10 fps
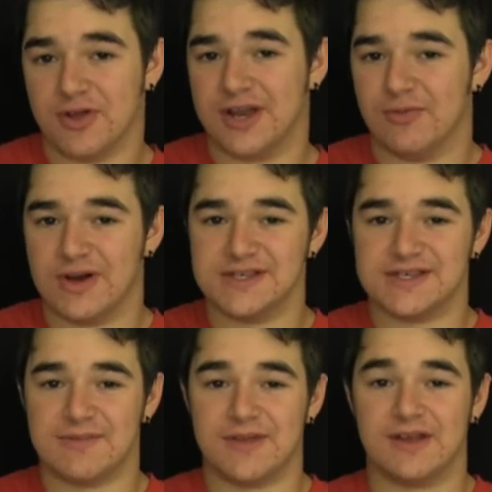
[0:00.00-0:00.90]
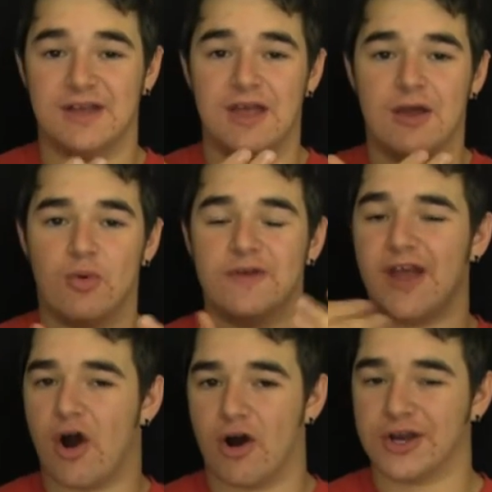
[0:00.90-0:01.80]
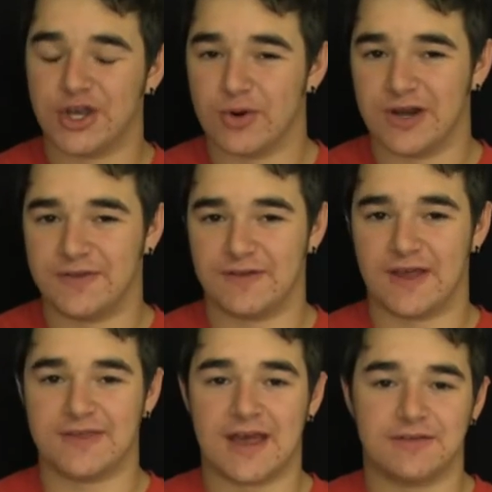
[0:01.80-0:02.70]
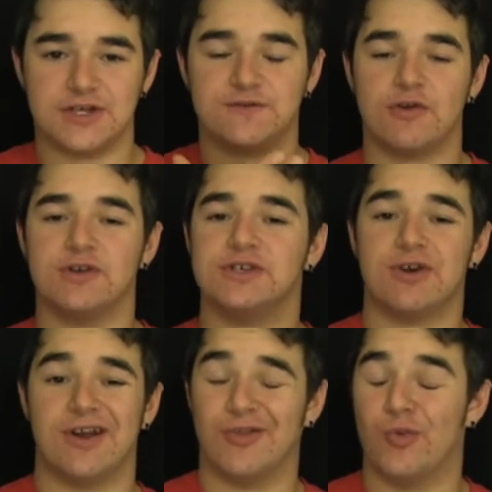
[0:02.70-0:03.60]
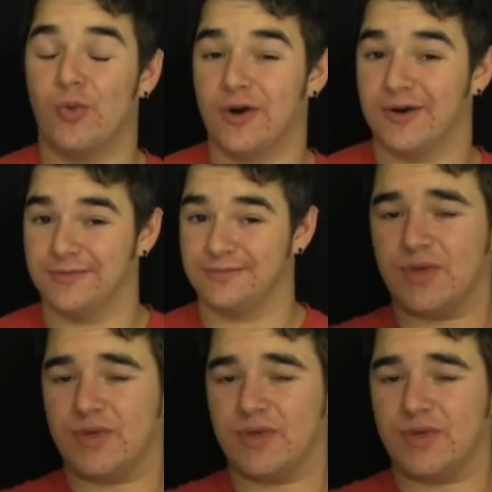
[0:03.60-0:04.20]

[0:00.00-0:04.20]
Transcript: And it wasn't something where they argue or anything like that. They just focused straight on the word.